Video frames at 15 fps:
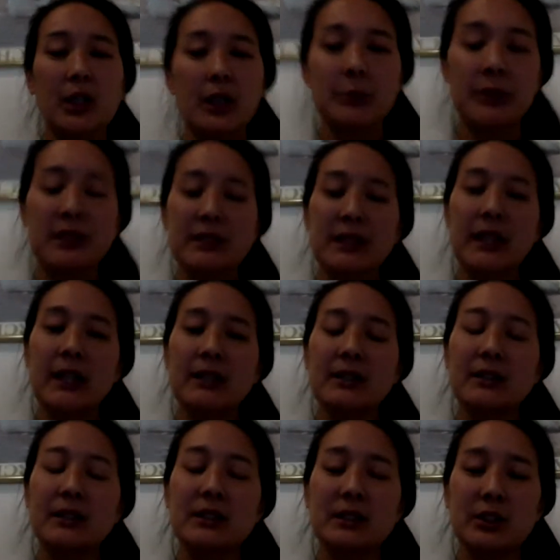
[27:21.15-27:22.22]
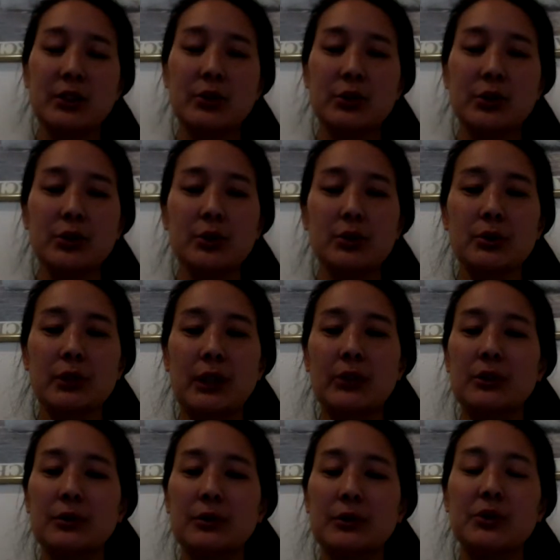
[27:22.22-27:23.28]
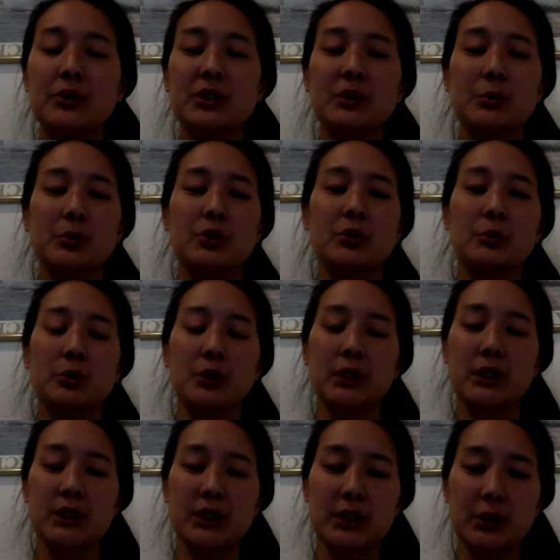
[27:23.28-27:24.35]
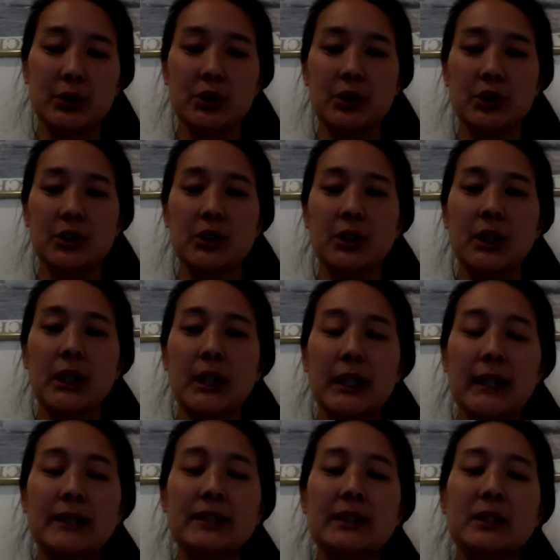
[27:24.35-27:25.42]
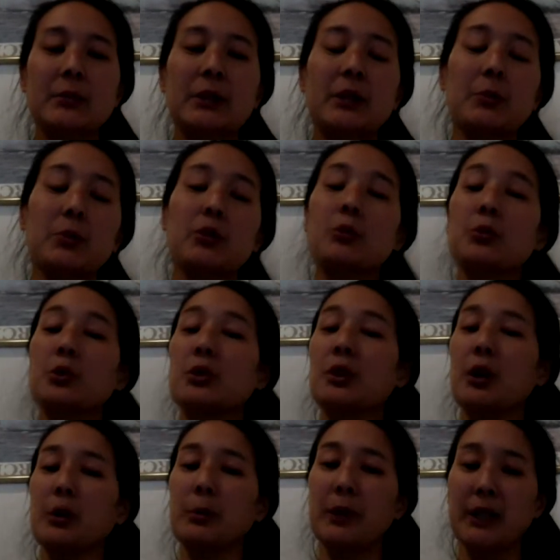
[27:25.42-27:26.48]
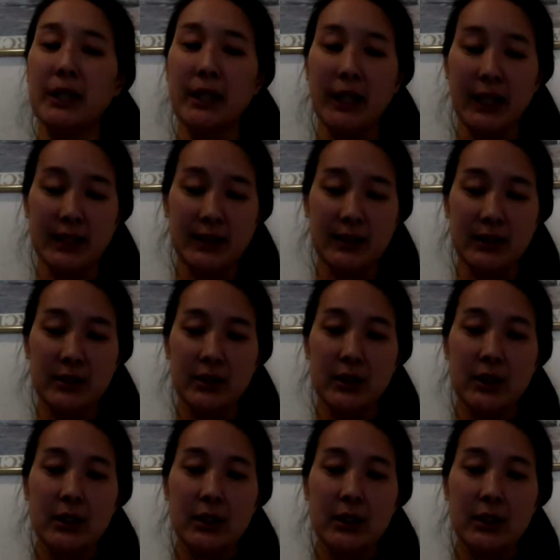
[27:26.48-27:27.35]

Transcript: Because as the CO2 now diffuses more and more into the ocean, it's going to make more and more carbonic acid.